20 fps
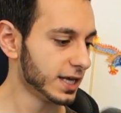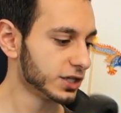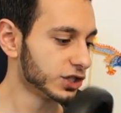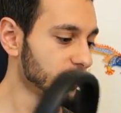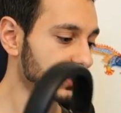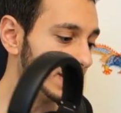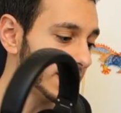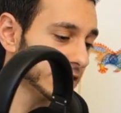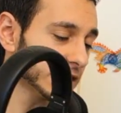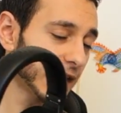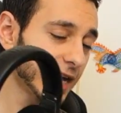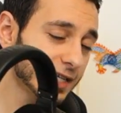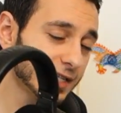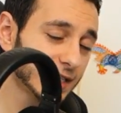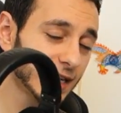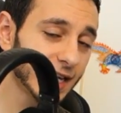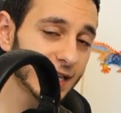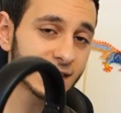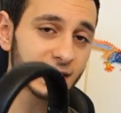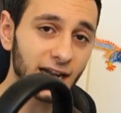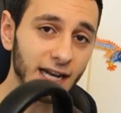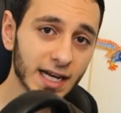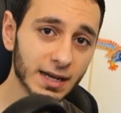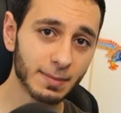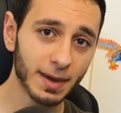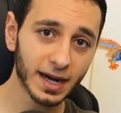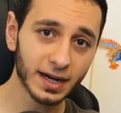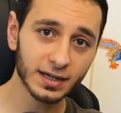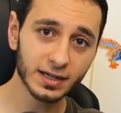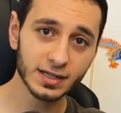So these isolate slightly
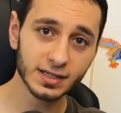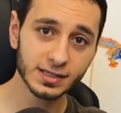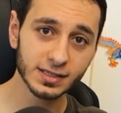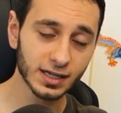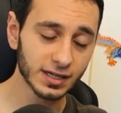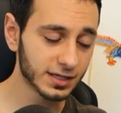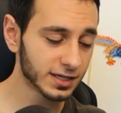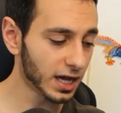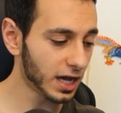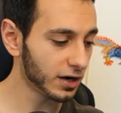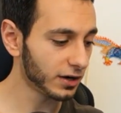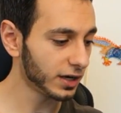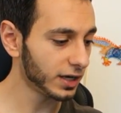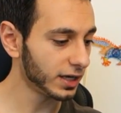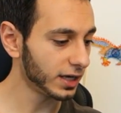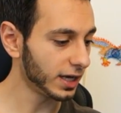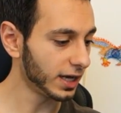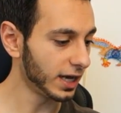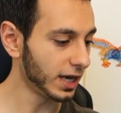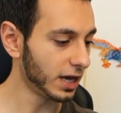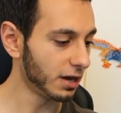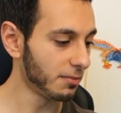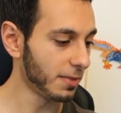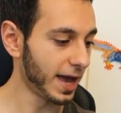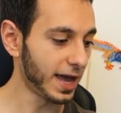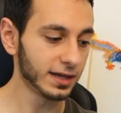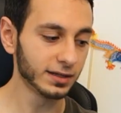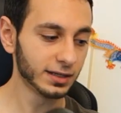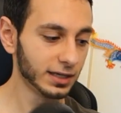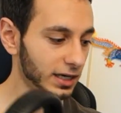better than Sundara um,
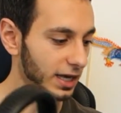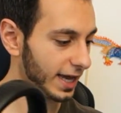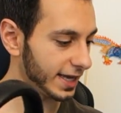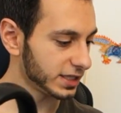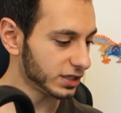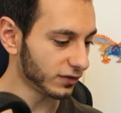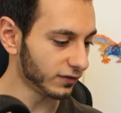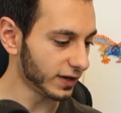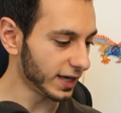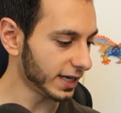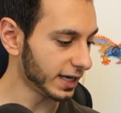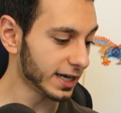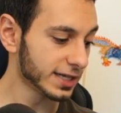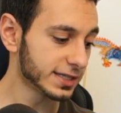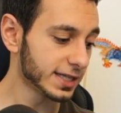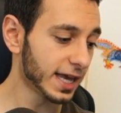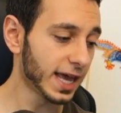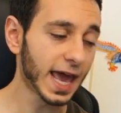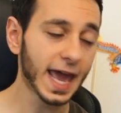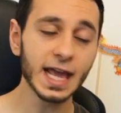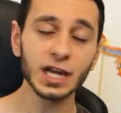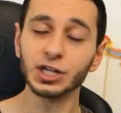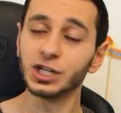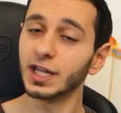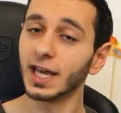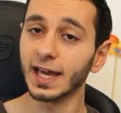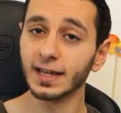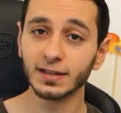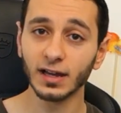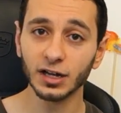and the likes of like let's say
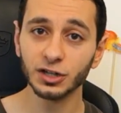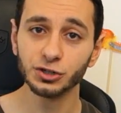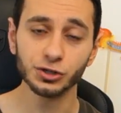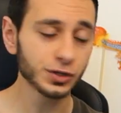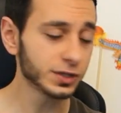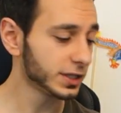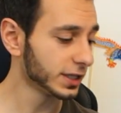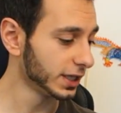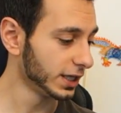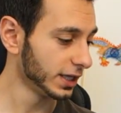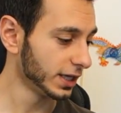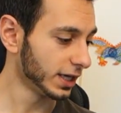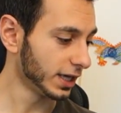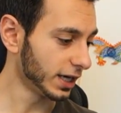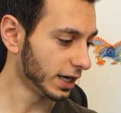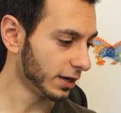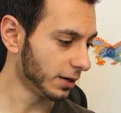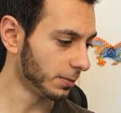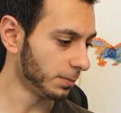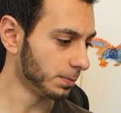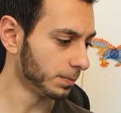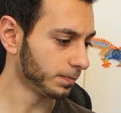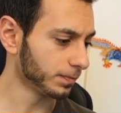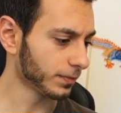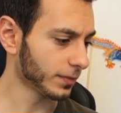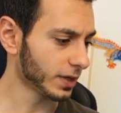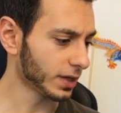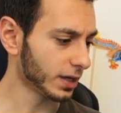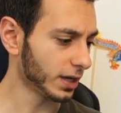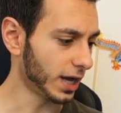HD800. Um,
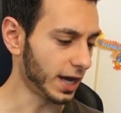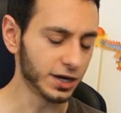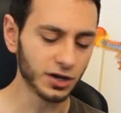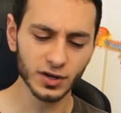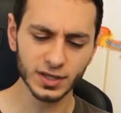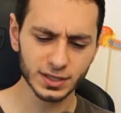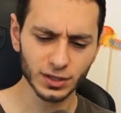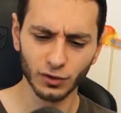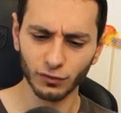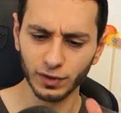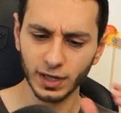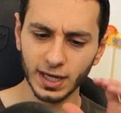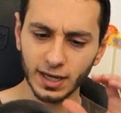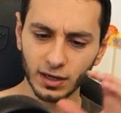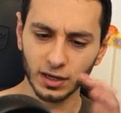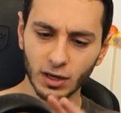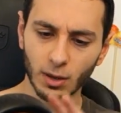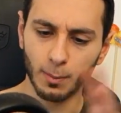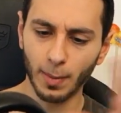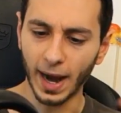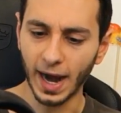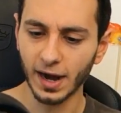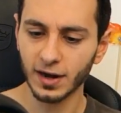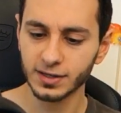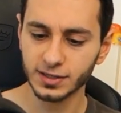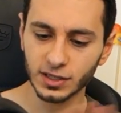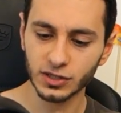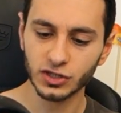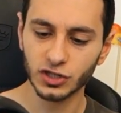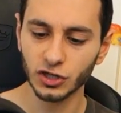I know it's not really in
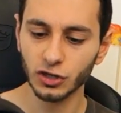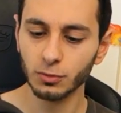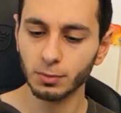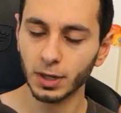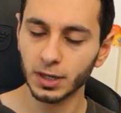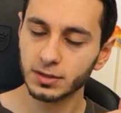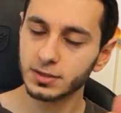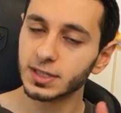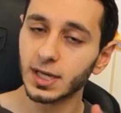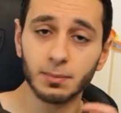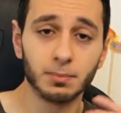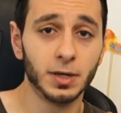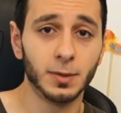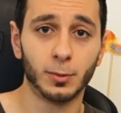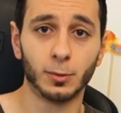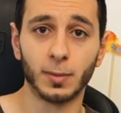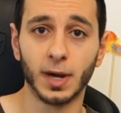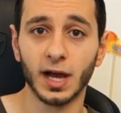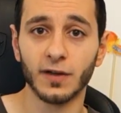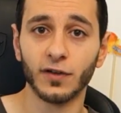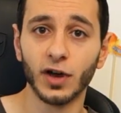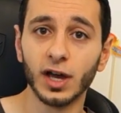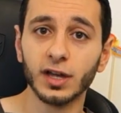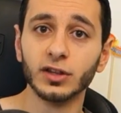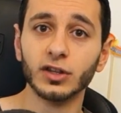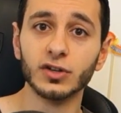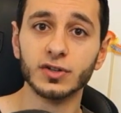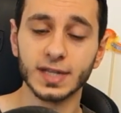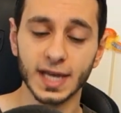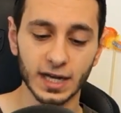comparison to, but some people might have
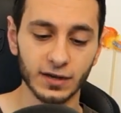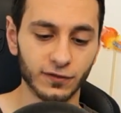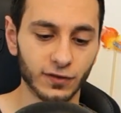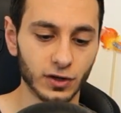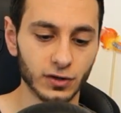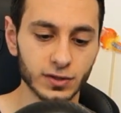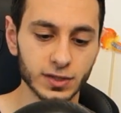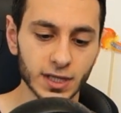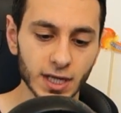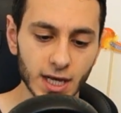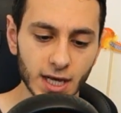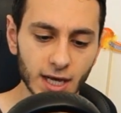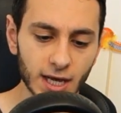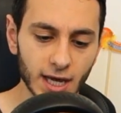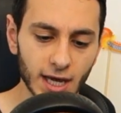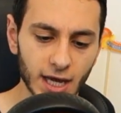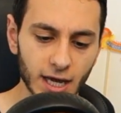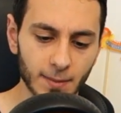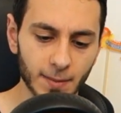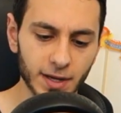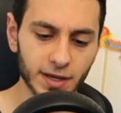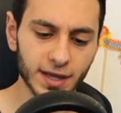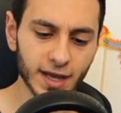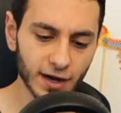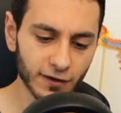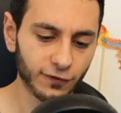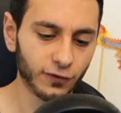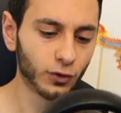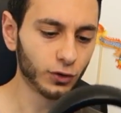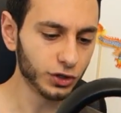heard those headphones. Um, and
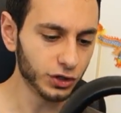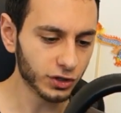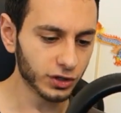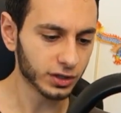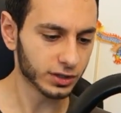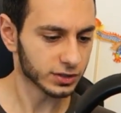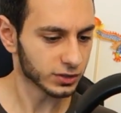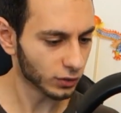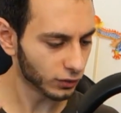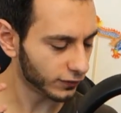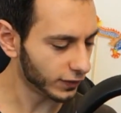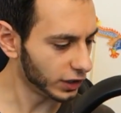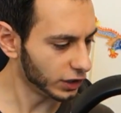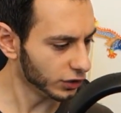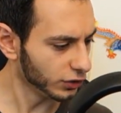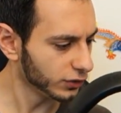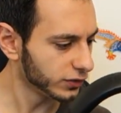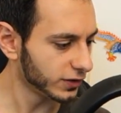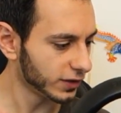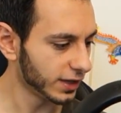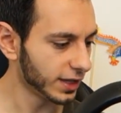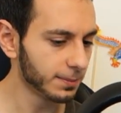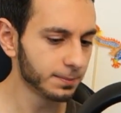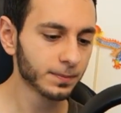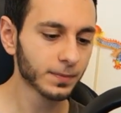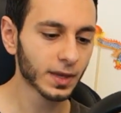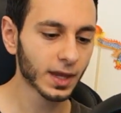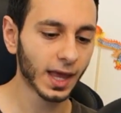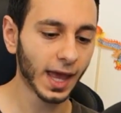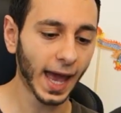therefore you can sort of allude to them.
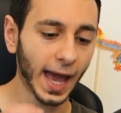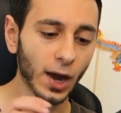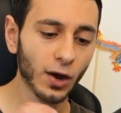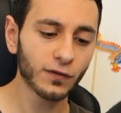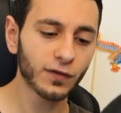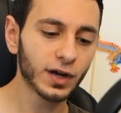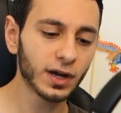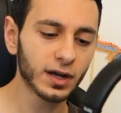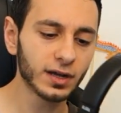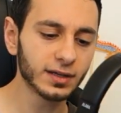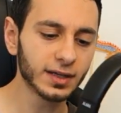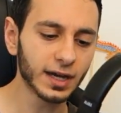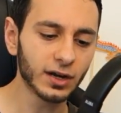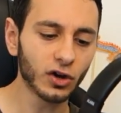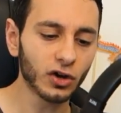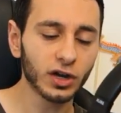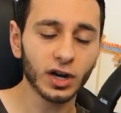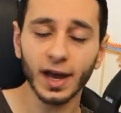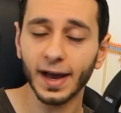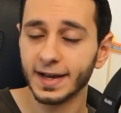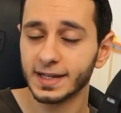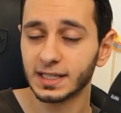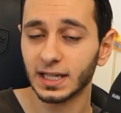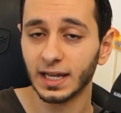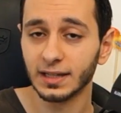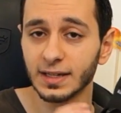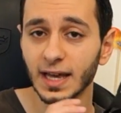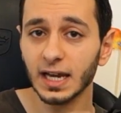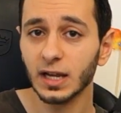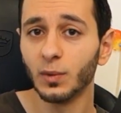However, they're not going to
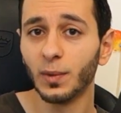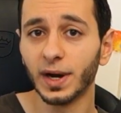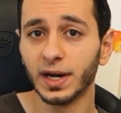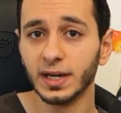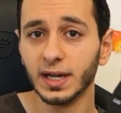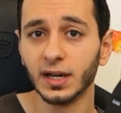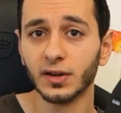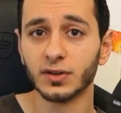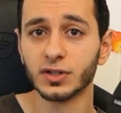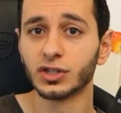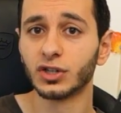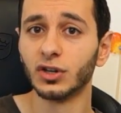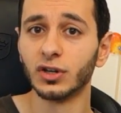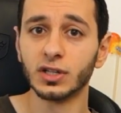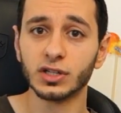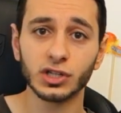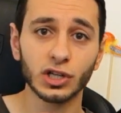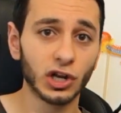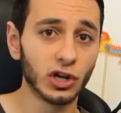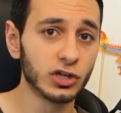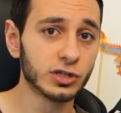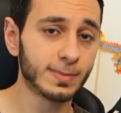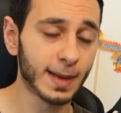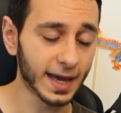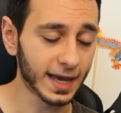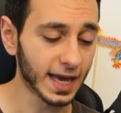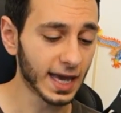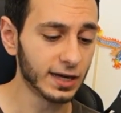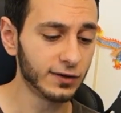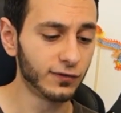isolate anywhere near as good as
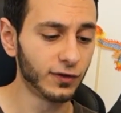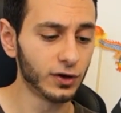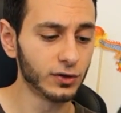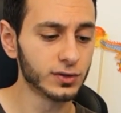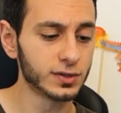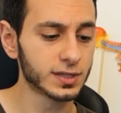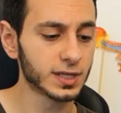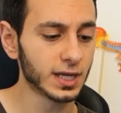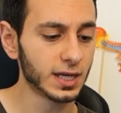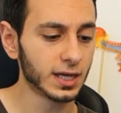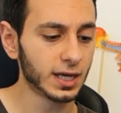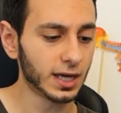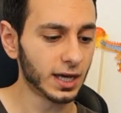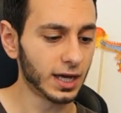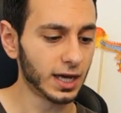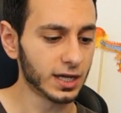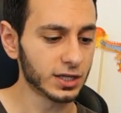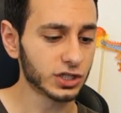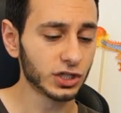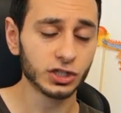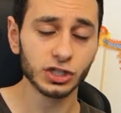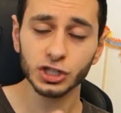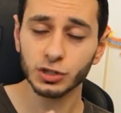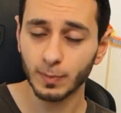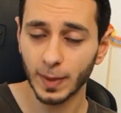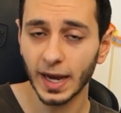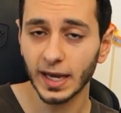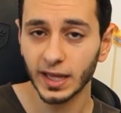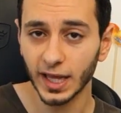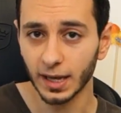closed-back headphones, uh, so just
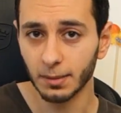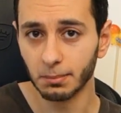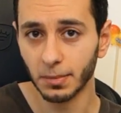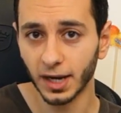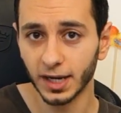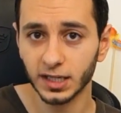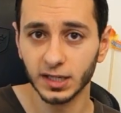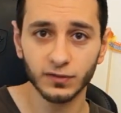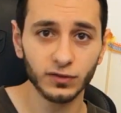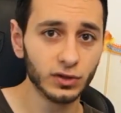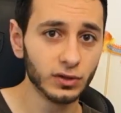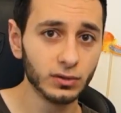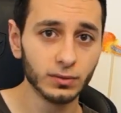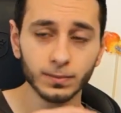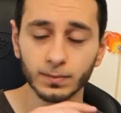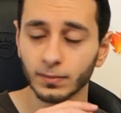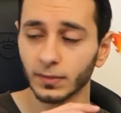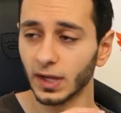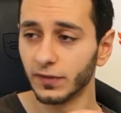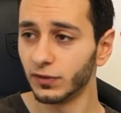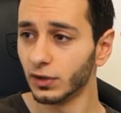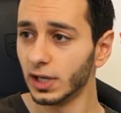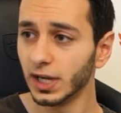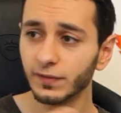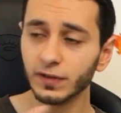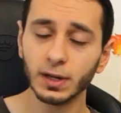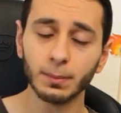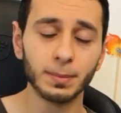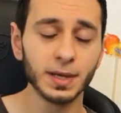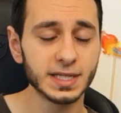bear that in mind. If you if you
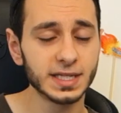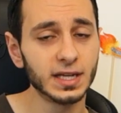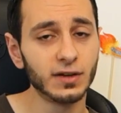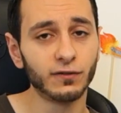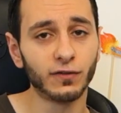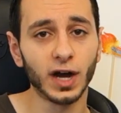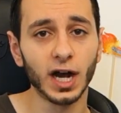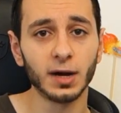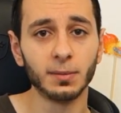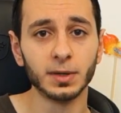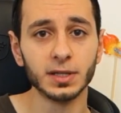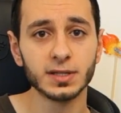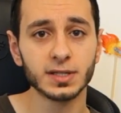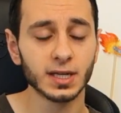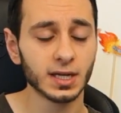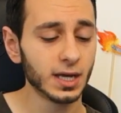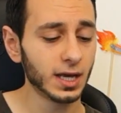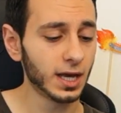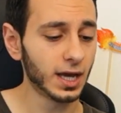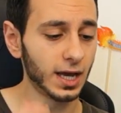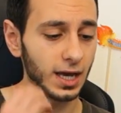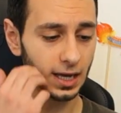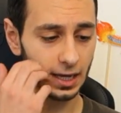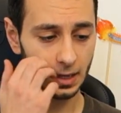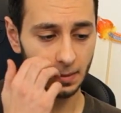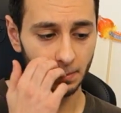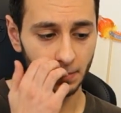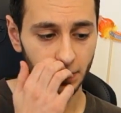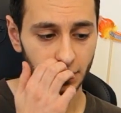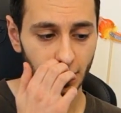live in a busy environment,
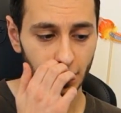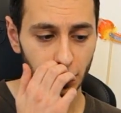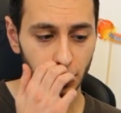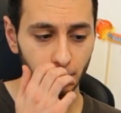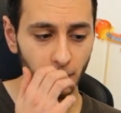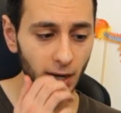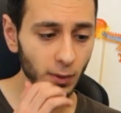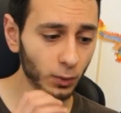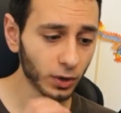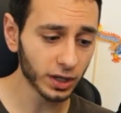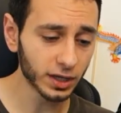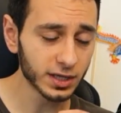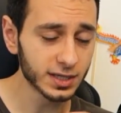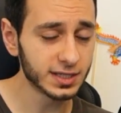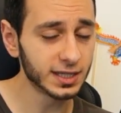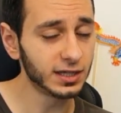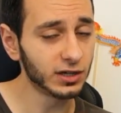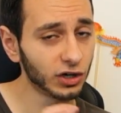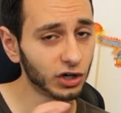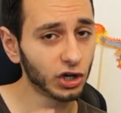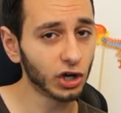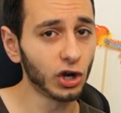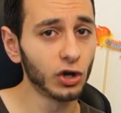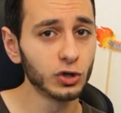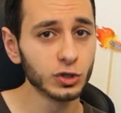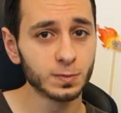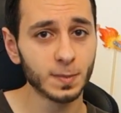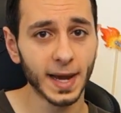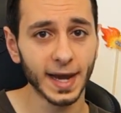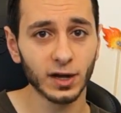um, then you might want to consider a
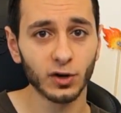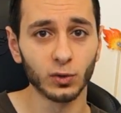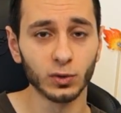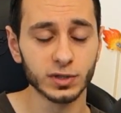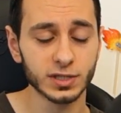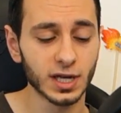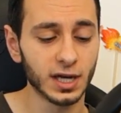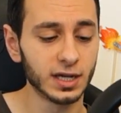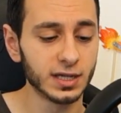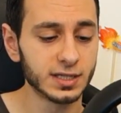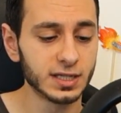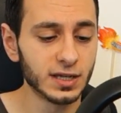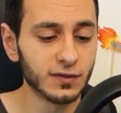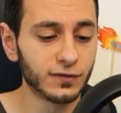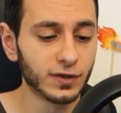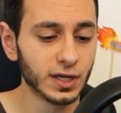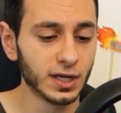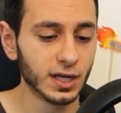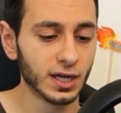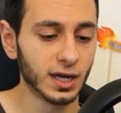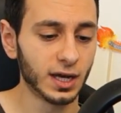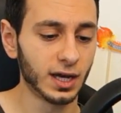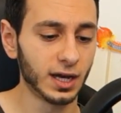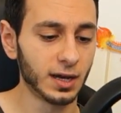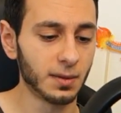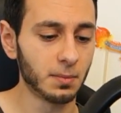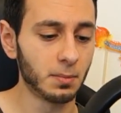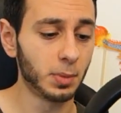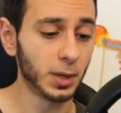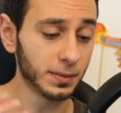closed-back alternative.
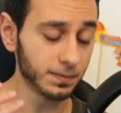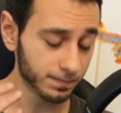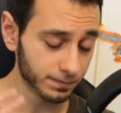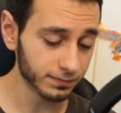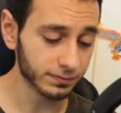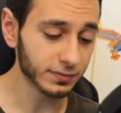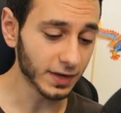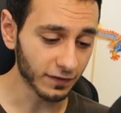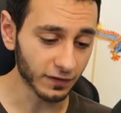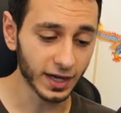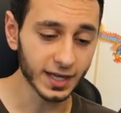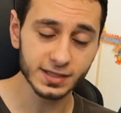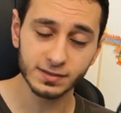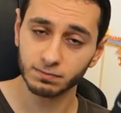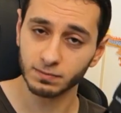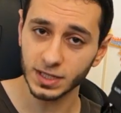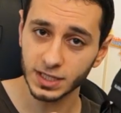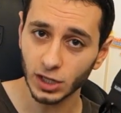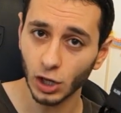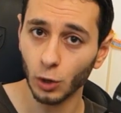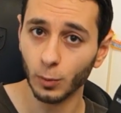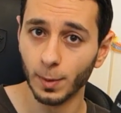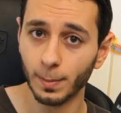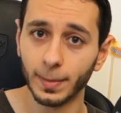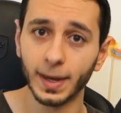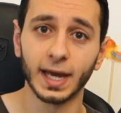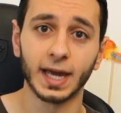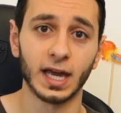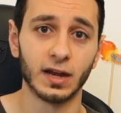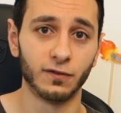Um, but nevertheless, these are
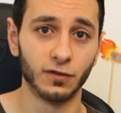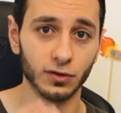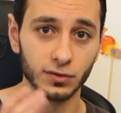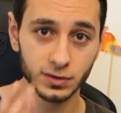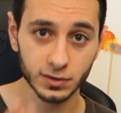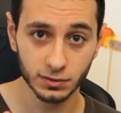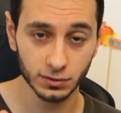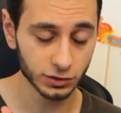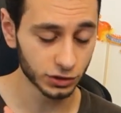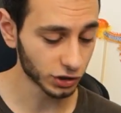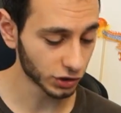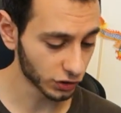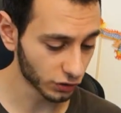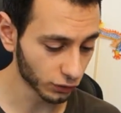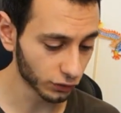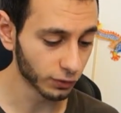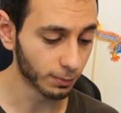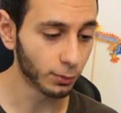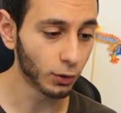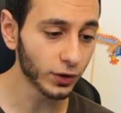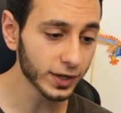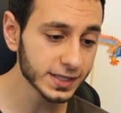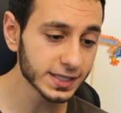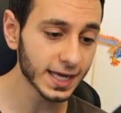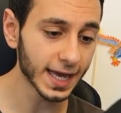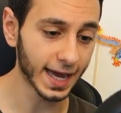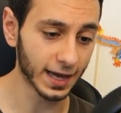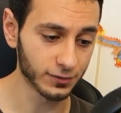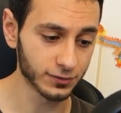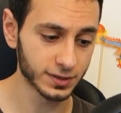open-back headphones, so just sort of point
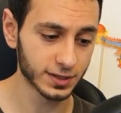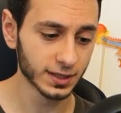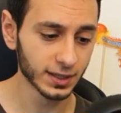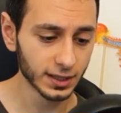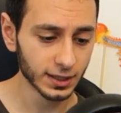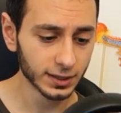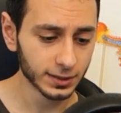it out.